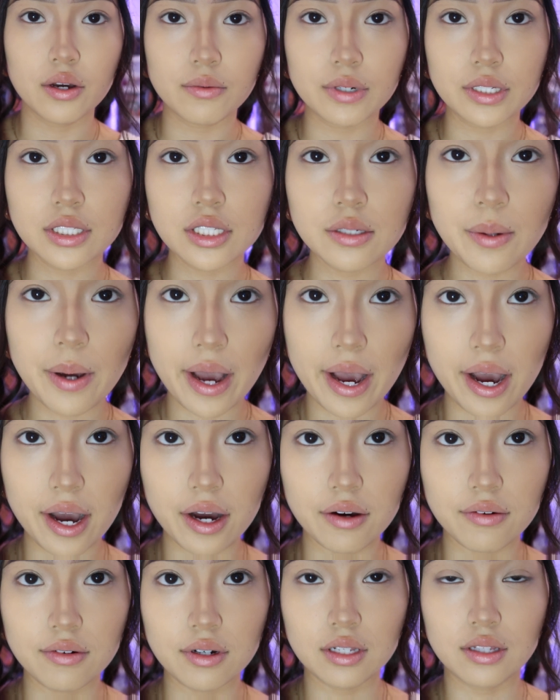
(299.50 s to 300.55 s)
Once you
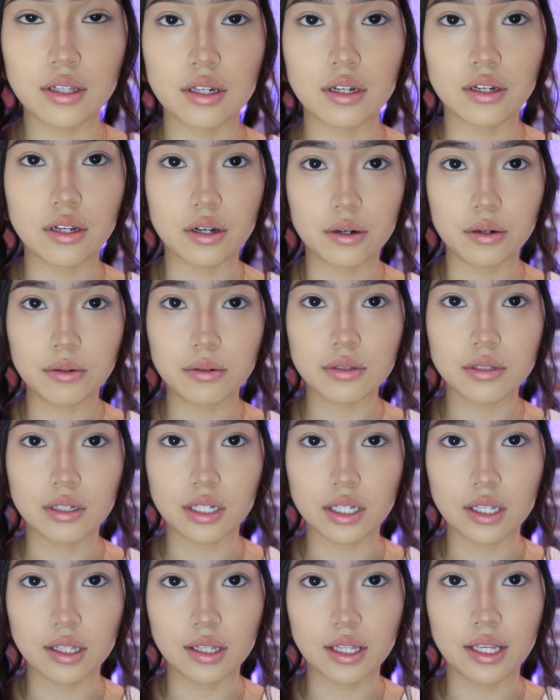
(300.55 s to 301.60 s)
have the nose
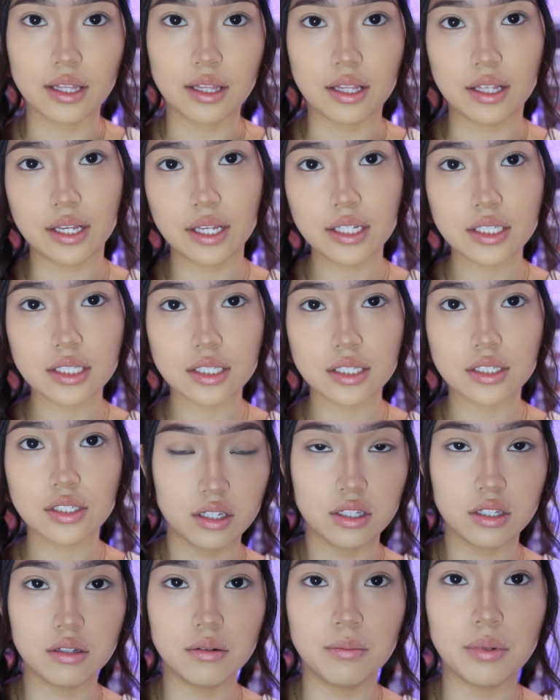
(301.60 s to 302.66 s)
looking like this,
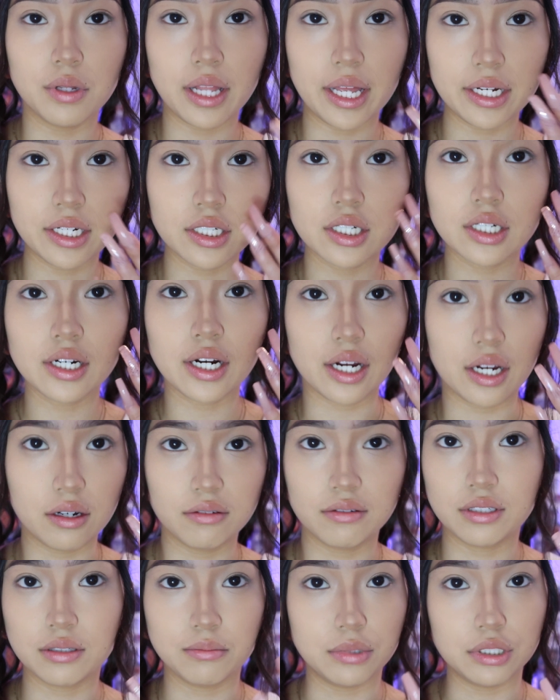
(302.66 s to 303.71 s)
you blend her
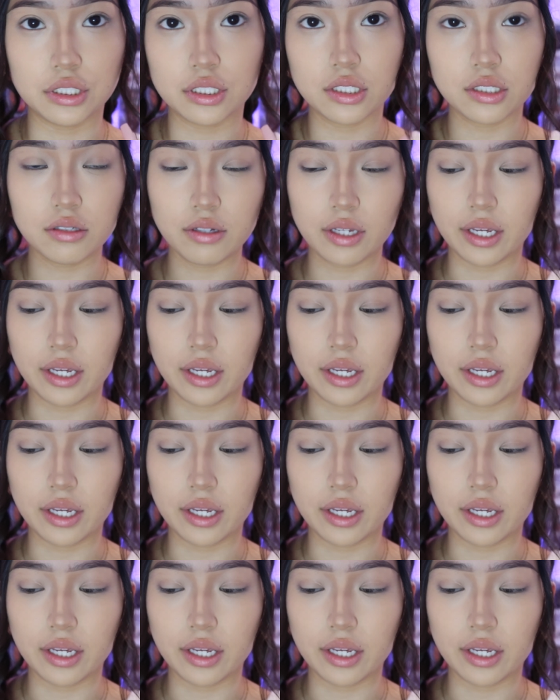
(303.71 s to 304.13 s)
out as much as you